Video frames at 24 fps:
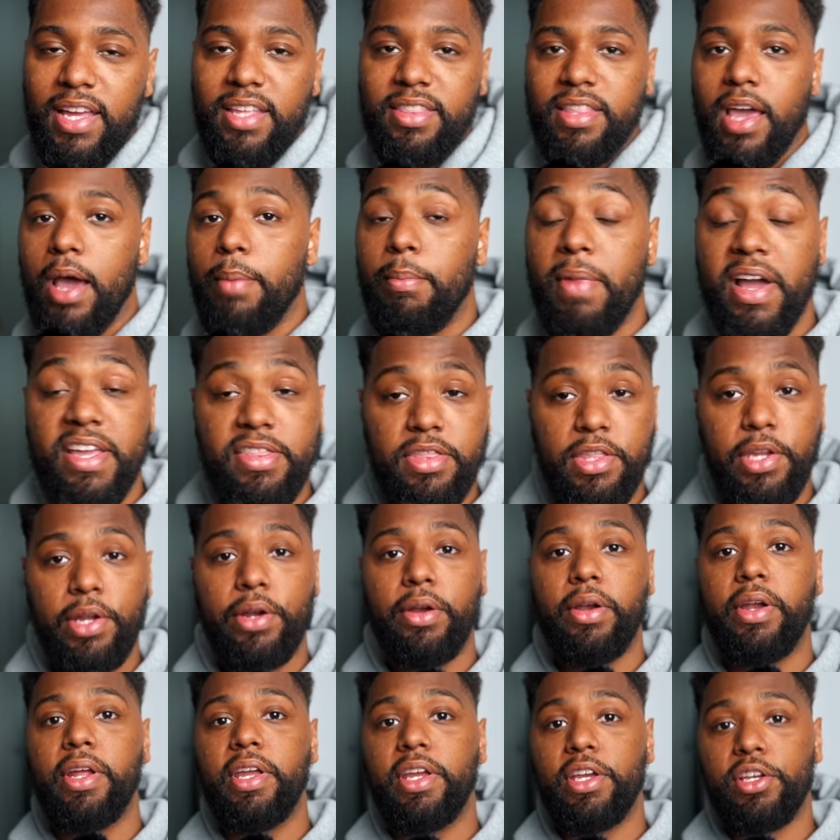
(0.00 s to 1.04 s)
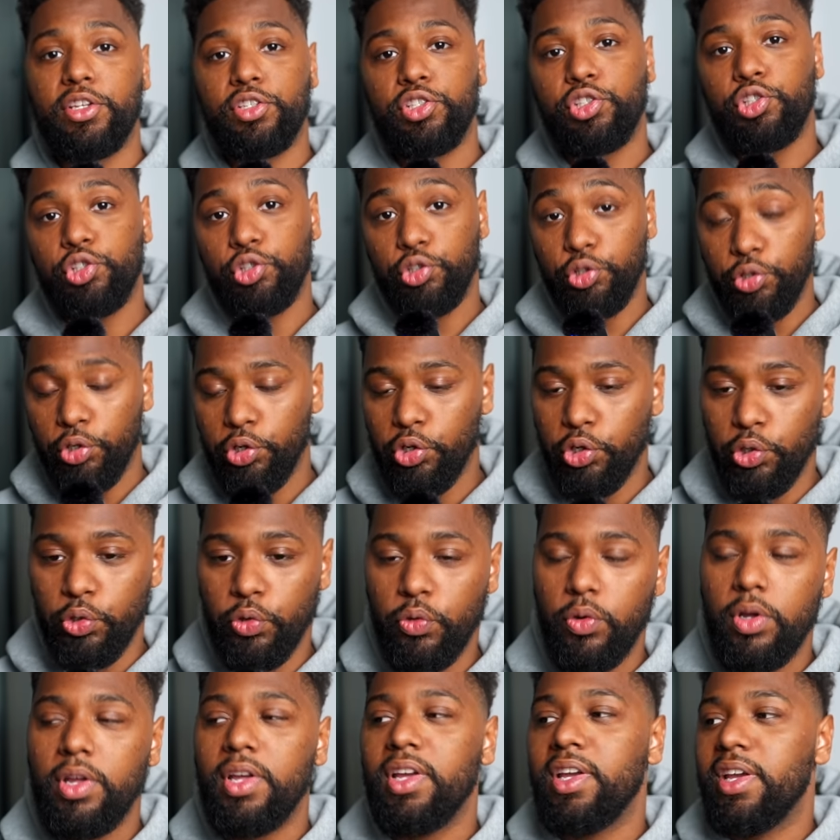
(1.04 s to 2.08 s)
that my theory is
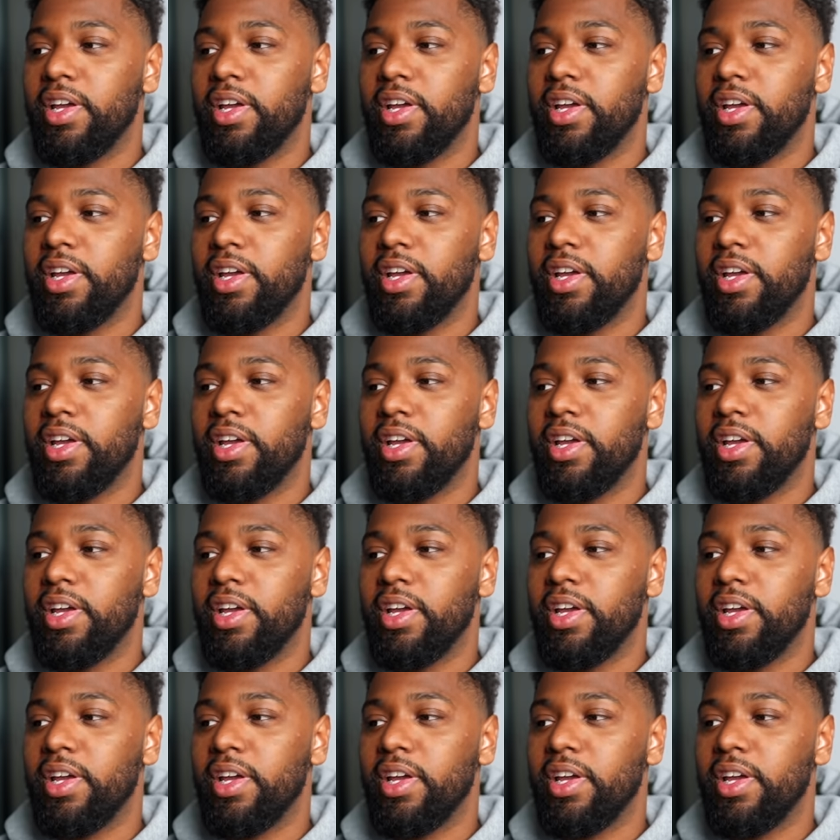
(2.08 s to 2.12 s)
true,